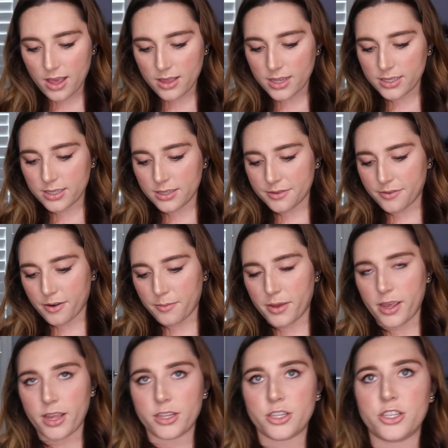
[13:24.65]
This is for
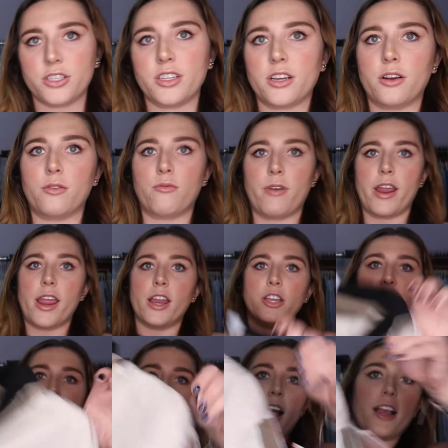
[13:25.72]
me. It's just like a
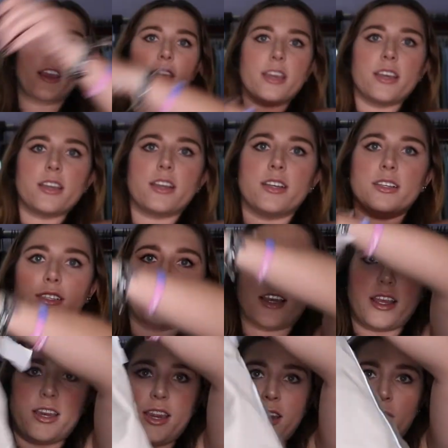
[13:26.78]
rain jacket because
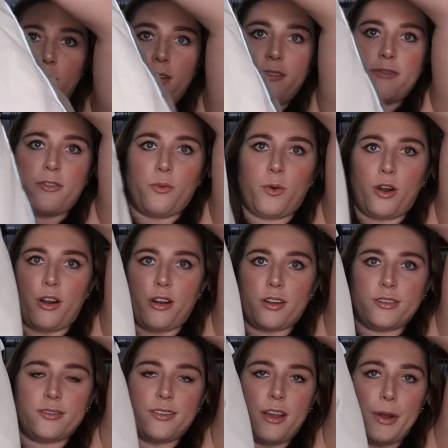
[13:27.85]
I needed one for
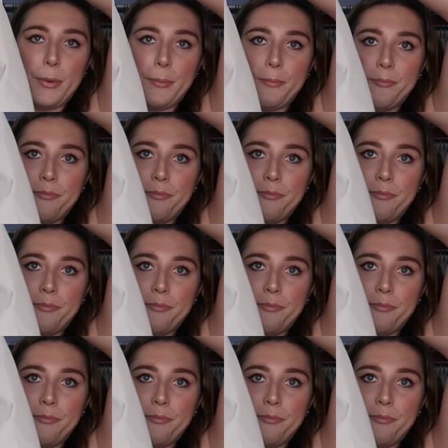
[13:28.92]
work, so